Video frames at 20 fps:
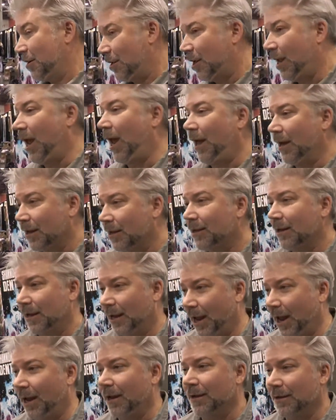Yeah. But,
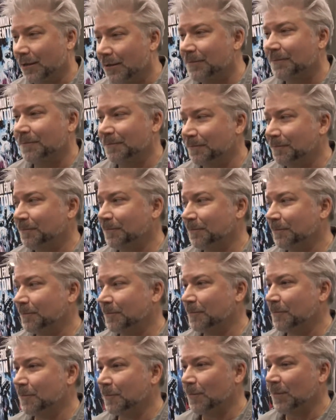yeah. Well,
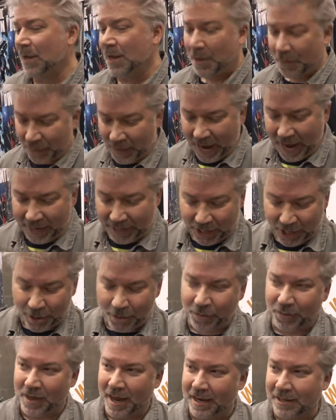thank you. Thank you so thank much. Thank you.
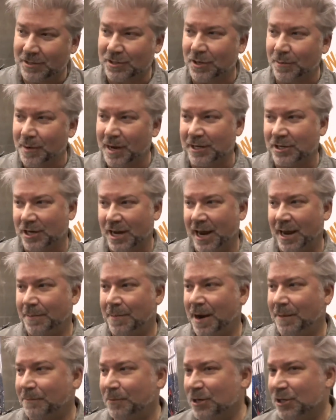Thanks so much, Gabe.
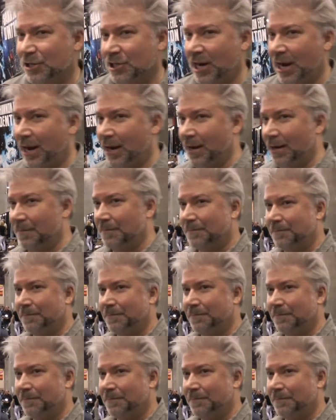I appreciate no it. Problem.